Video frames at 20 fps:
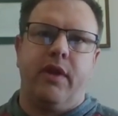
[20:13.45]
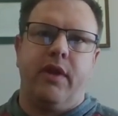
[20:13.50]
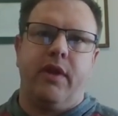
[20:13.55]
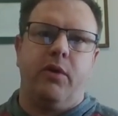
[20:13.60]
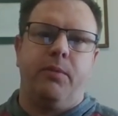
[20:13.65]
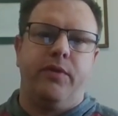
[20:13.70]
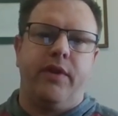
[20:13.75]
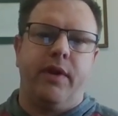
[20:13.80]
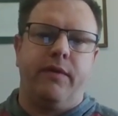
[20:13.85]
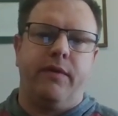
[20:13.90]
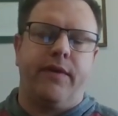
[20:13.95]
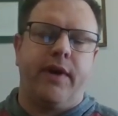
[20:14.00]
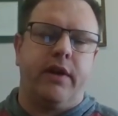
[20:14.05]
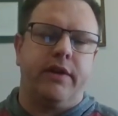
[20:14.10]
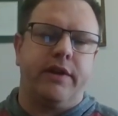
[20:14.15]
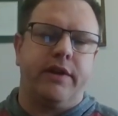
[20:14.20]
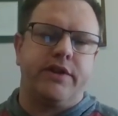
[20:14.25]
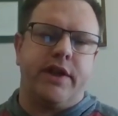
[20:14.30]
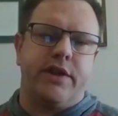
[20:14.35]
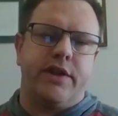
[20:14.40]
Right? They
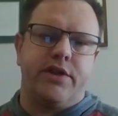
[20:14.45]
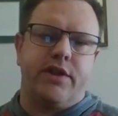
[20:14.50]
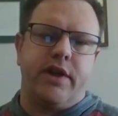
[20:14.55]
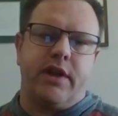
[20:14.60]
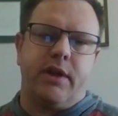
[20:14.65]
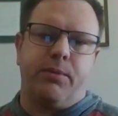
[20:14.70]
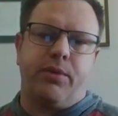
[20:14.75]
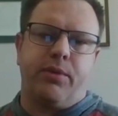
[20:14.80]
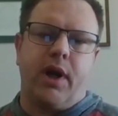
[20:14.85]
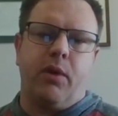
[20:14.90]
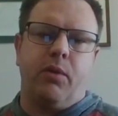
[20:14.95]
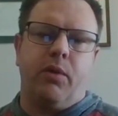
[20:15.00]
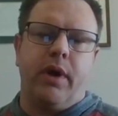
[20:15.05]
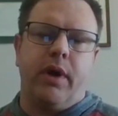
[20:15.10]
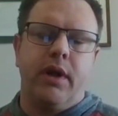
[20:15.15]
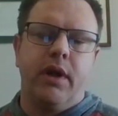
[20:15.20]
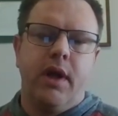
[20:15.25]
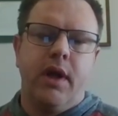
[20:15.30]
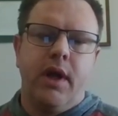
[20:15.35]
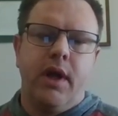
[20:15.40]
would file an extension
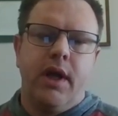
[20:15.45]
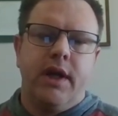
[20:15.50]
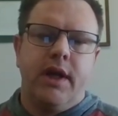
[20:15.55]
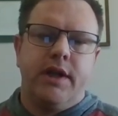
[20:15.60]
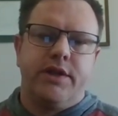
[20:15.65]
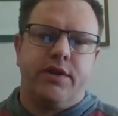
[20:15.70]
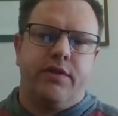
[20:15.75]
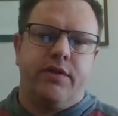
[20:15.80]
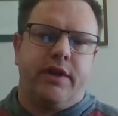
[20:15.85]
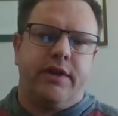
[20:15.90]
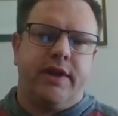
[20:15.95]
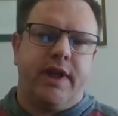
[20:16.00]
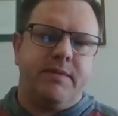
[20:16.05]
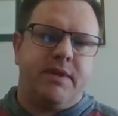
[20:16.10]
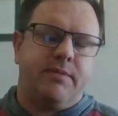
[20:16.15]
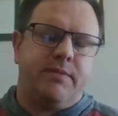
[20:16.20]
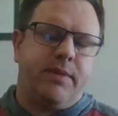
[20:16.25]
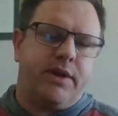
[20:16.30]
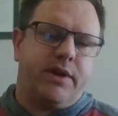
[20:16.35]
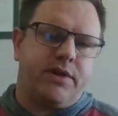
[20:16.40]
on the prior one.
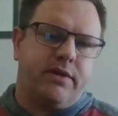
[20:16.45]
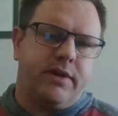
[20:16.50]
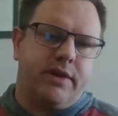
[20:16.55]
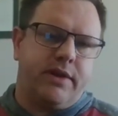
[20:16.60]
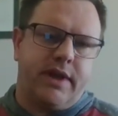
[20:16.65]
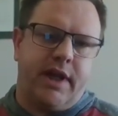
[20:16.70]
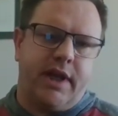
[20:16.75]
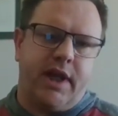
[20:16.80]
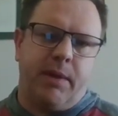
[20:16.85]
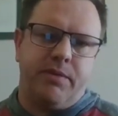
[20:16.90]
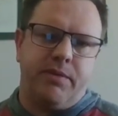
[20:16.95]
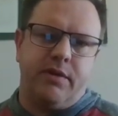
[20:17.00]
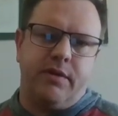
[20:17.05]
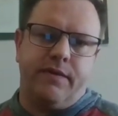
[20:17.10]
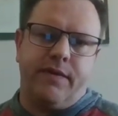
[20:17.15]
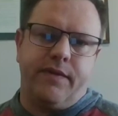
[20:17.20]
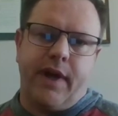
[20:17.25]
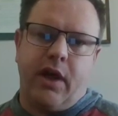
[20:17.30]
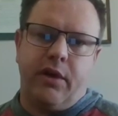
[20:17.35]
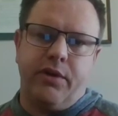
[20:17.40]
So the claim specialist
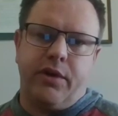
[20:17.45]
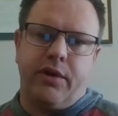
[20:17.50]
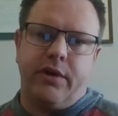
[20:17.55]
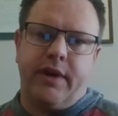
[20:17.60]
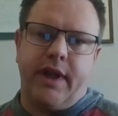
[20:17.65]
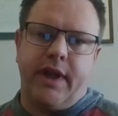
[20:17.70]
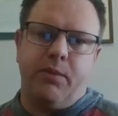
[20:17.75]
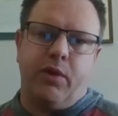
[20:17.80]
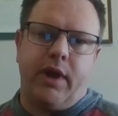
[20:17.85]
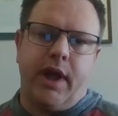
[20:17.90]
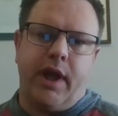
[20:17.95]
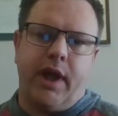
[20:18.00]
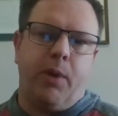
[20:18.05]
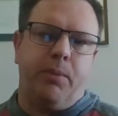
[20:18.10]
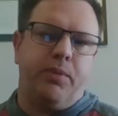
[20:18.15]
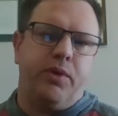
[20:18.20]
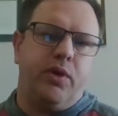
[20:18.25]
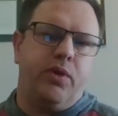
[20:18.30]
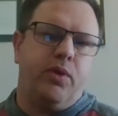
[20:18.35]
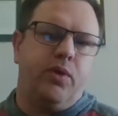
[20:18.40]
that helps you file your claim
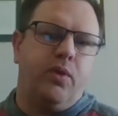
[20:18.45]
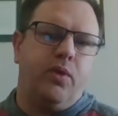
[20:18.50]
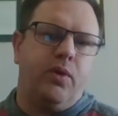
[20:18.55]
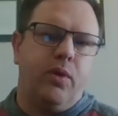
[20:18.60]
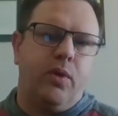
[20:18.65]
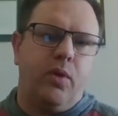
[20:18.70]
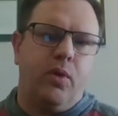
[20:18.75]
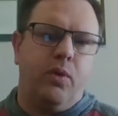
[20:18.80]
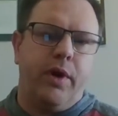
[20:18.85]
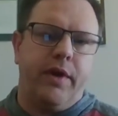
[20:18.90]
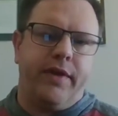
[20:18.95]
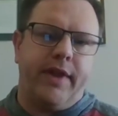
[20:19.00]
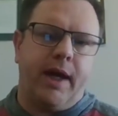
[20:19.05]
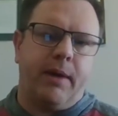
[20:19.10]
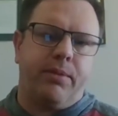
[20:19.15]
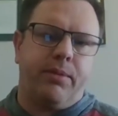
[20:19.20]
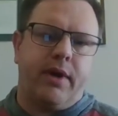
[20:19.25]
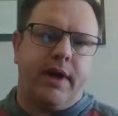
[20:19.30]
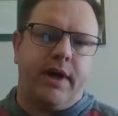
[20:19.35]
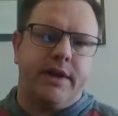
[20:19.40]
will help you
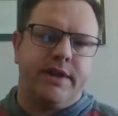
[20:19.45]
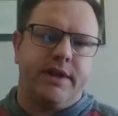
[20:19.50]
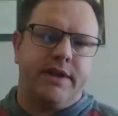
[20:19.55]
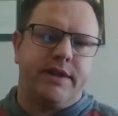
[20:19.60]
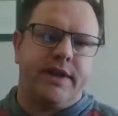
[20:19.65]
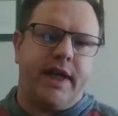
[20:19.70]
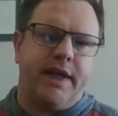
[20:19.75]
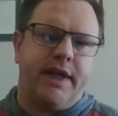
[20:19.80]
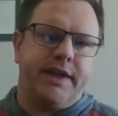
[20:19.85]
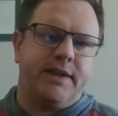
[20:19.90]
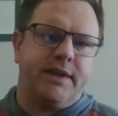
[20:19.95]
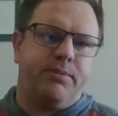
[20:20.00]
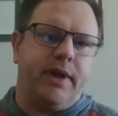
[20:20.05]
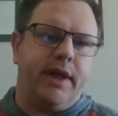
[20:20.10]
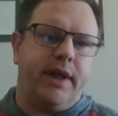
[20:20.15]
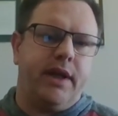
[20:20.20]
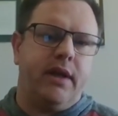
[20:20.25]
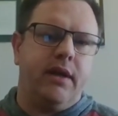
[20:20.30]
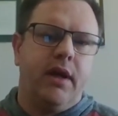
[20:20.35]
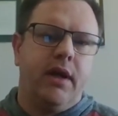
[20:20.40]
with that process and
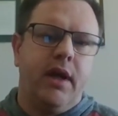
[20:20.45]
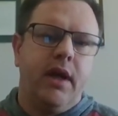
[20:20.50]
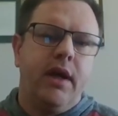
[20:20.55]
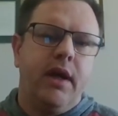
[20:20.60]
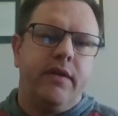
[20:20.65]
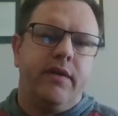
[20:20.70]
explain it.